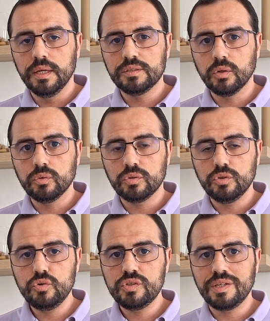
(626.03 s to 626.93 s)
So
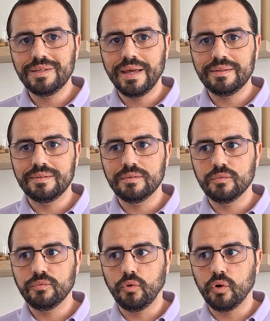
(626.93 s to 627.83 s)
you see
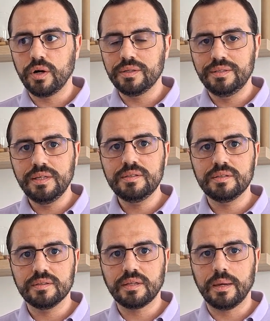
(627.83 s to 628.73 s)
that for
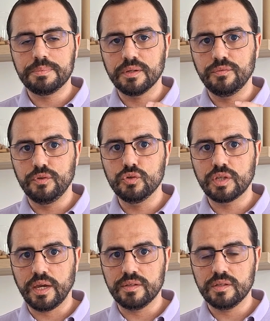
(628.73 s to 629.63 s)
these types of use
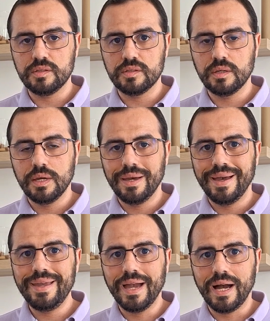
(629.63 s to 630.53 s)
cases,
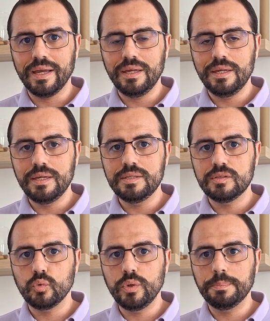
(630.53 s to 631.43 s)
AI
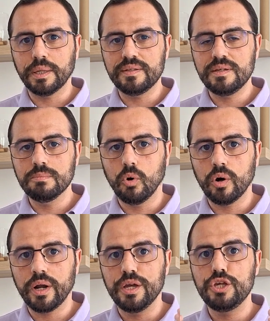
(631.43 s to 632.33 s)
is replacing
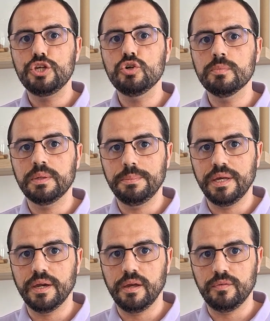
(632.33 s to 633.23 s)
more a human
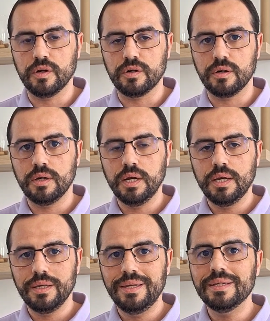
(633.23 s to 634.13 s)
behavior.
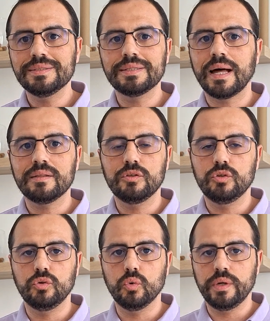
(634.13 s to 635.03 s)
He is
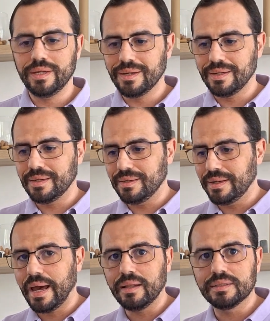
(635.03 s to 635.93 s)
not doing an
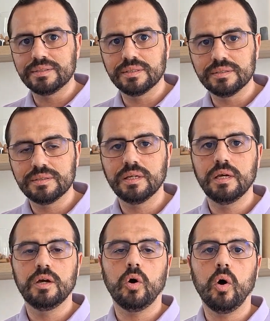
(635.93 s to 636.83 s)
analysis
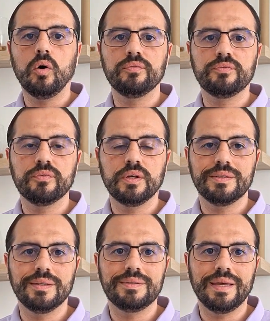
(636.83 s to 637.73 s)
of
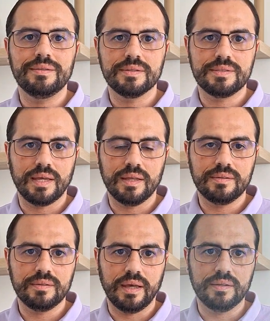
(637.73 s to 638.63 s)
the data set
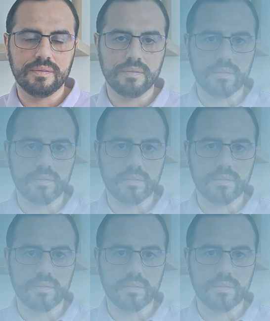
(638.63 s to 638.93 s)
that